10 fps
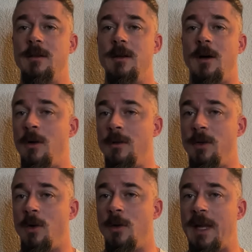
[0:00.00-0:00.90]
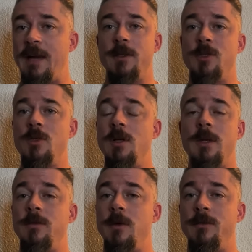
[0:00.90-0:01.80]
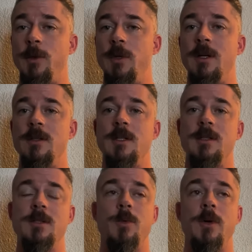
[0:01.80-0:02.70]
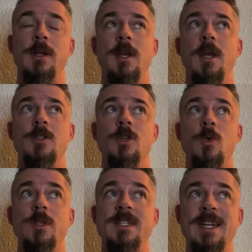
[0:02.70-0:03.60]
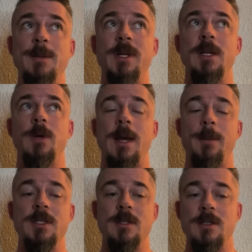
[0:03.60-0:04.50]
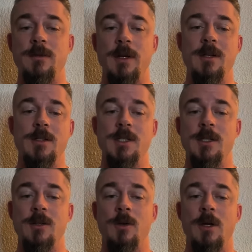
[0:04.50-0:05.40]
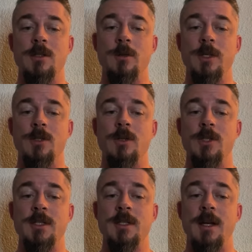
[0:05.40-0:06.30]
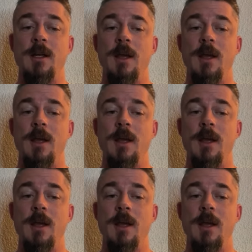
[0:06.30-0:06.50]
all your whole life. It's usually only for a few years at this point. So typically what happens, and this is very consistent across the research, is that